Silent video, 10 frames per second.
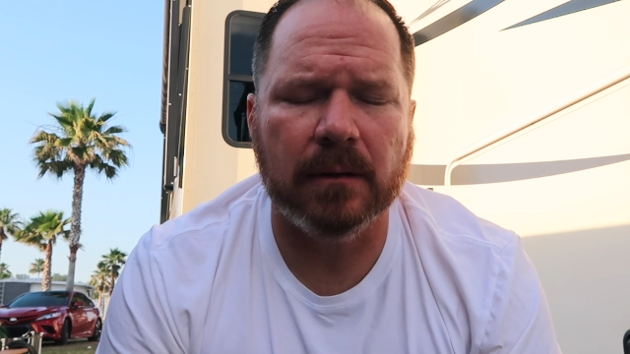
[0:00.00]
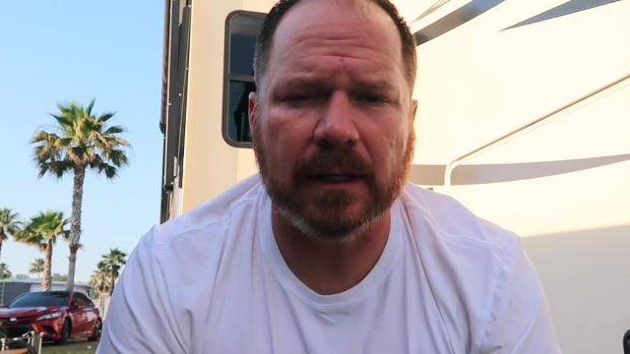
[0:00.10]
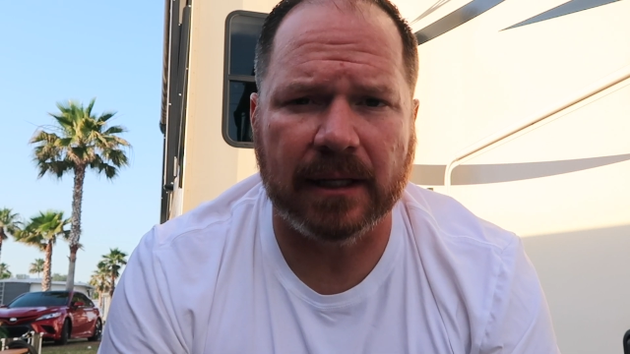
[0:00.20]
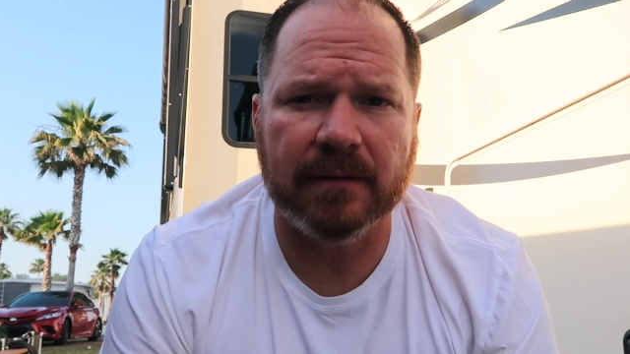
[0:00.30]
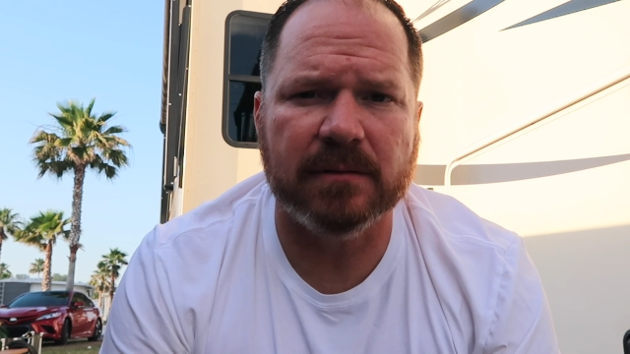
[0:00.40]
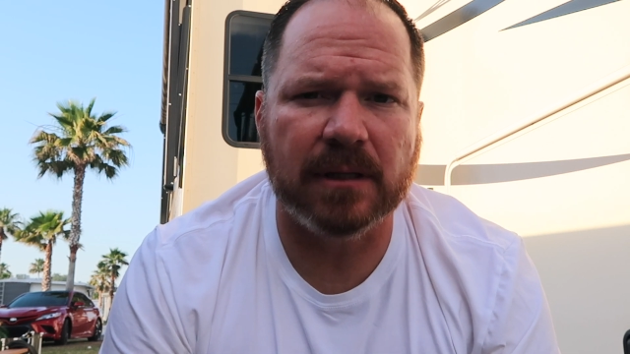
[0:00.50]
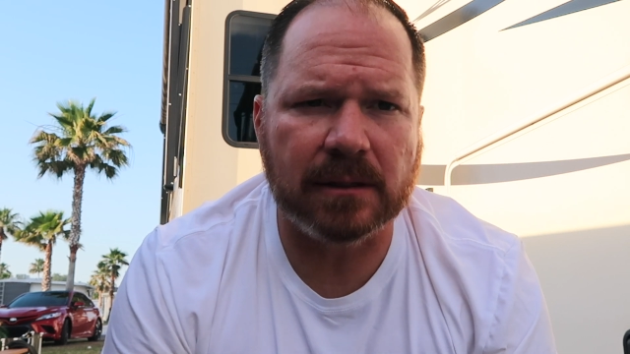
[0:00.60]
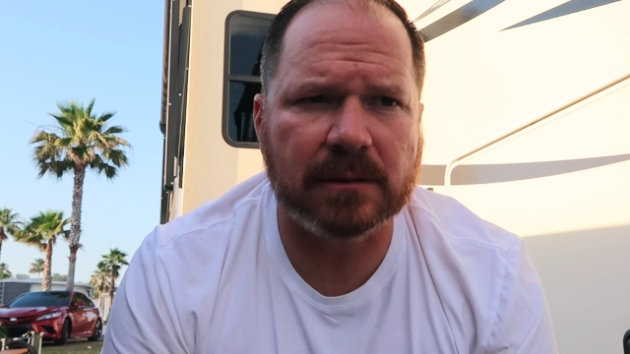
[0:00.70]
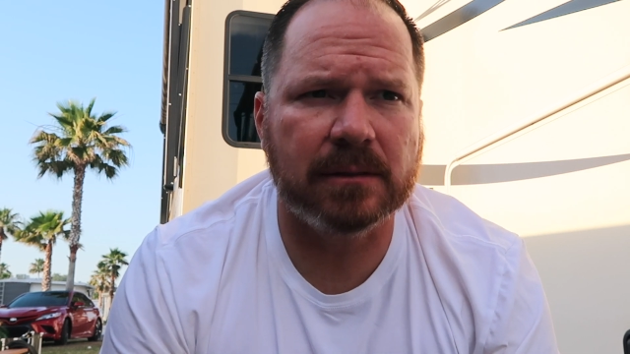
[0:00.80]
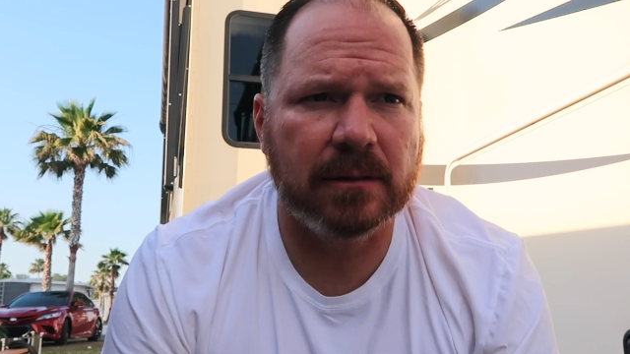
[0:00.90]
It gives
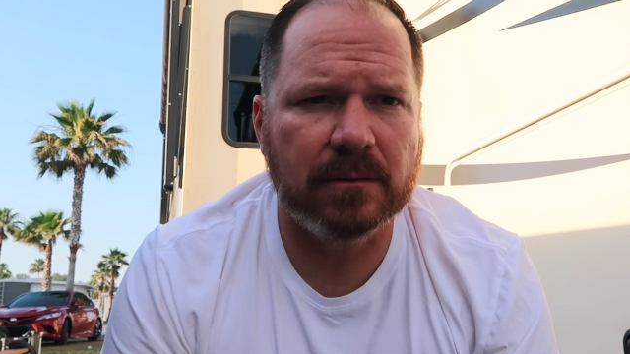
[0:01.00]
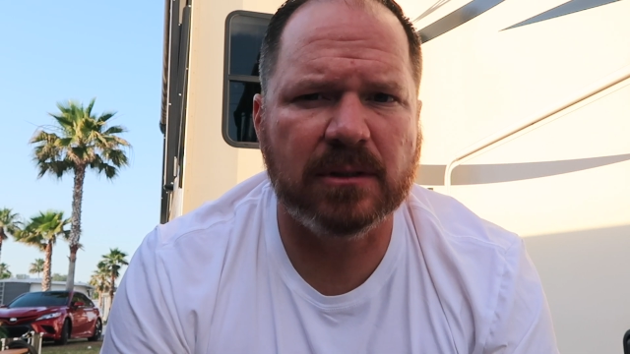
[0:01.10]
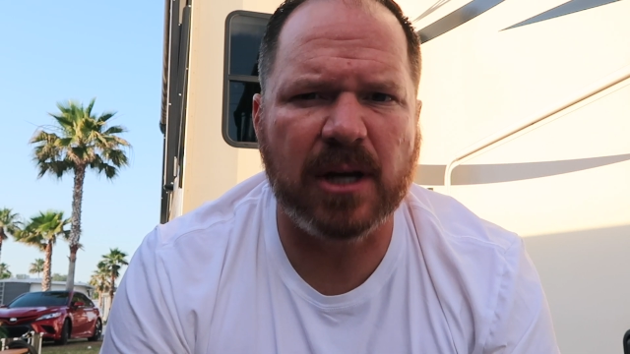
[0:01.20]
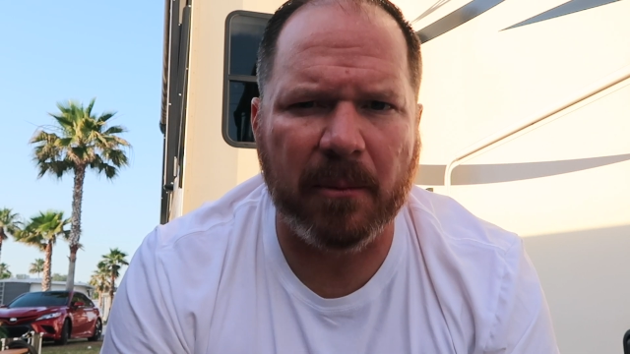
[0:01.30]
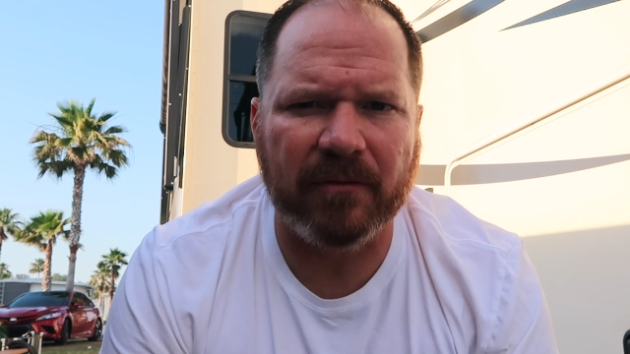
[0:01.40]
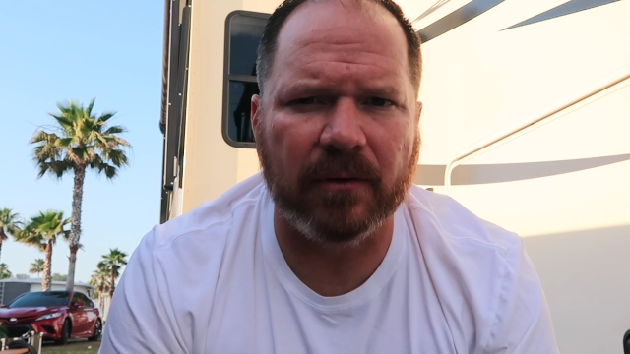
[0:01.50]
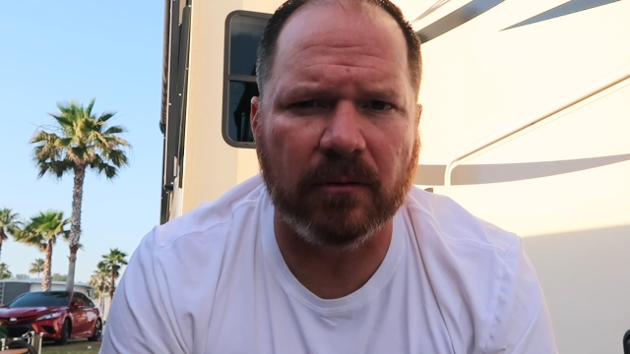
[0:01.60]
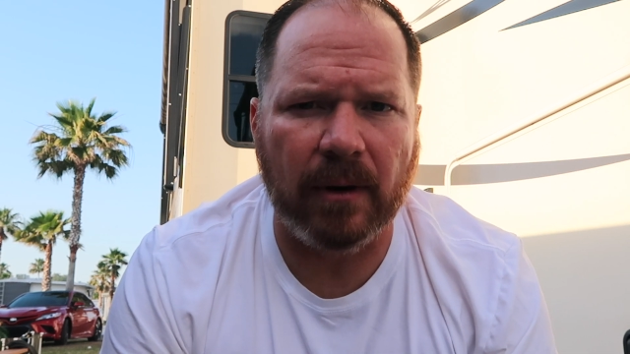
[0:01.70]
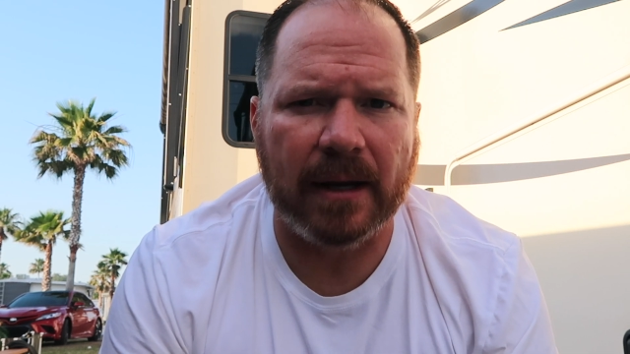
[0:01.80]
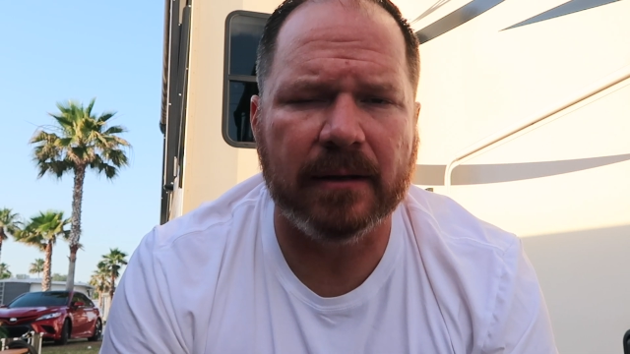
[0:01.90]
us comfort,
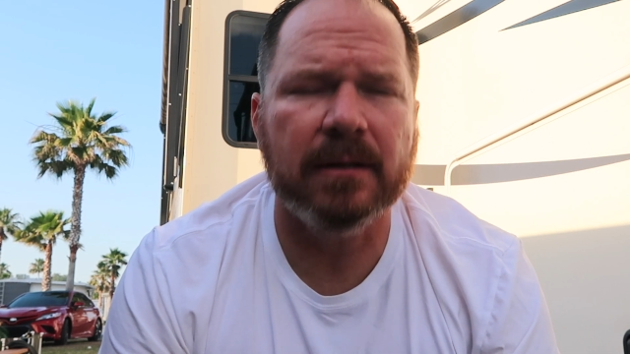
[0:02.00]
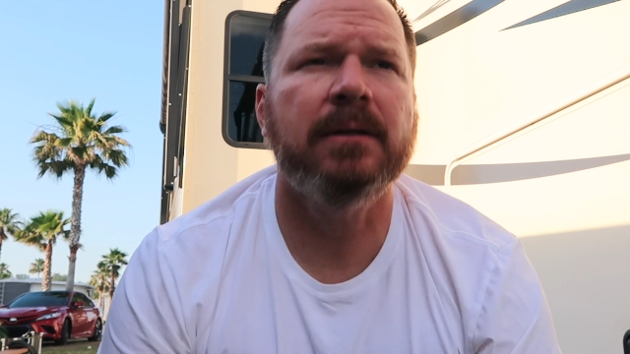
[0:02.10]
right?